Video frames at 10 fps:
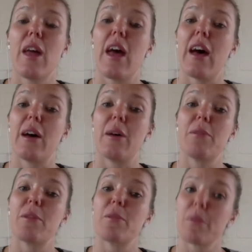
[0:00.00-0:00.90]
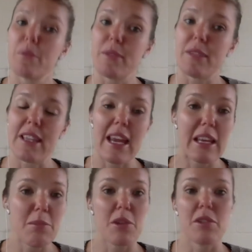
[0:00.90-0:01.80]
But the problem is
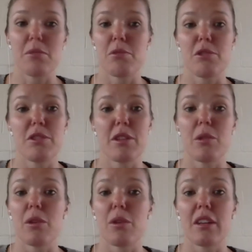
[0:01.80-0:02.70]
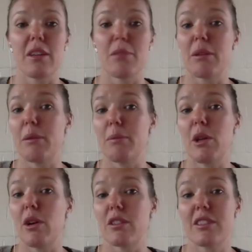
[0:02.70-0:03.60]
any mucus-producing organ can become
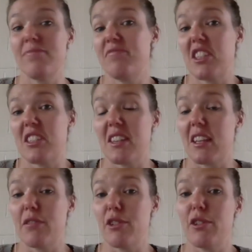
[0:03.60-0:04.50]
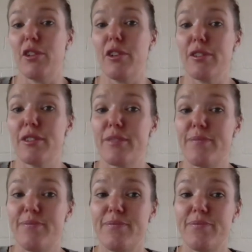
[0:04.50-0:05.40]
blocked. Just think of your nose.
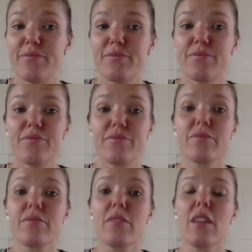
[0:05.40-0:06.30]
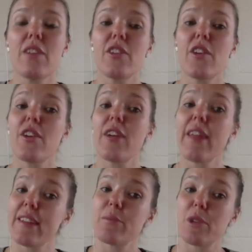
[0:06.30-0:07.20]
So,
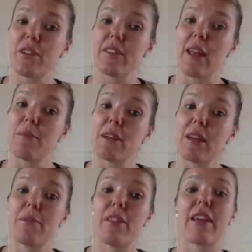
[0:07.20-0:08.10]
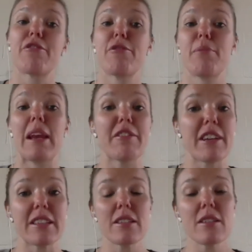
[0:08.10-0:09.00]
and this mucus can become thick for many
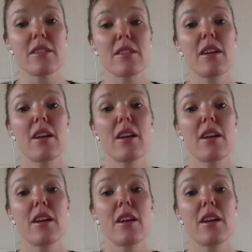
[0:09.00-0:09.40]
reasons.